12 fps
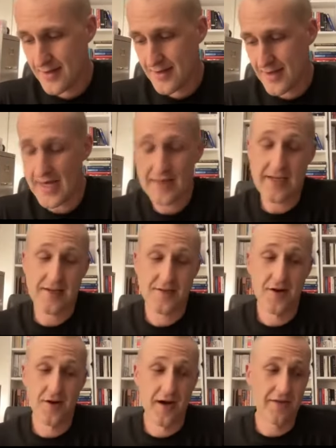And I think it's
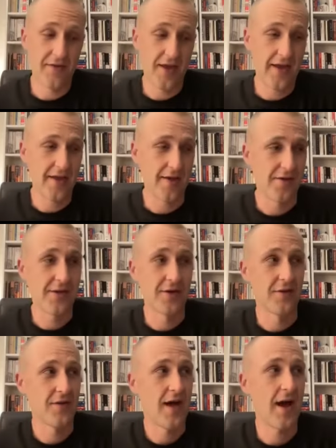hard,
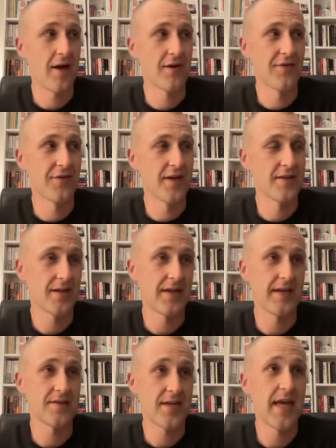hiring friends. I
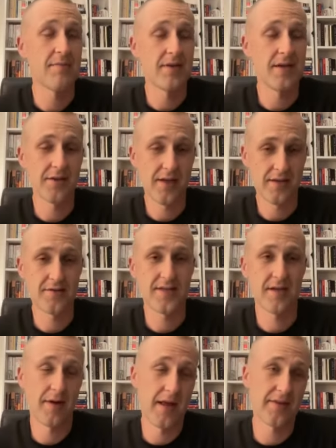think it can be good, like you
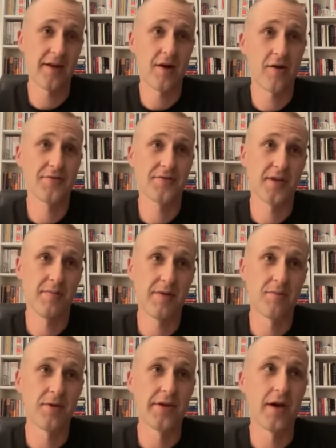said, but I think it also can
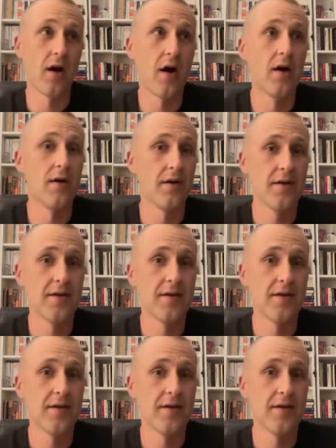be really hard,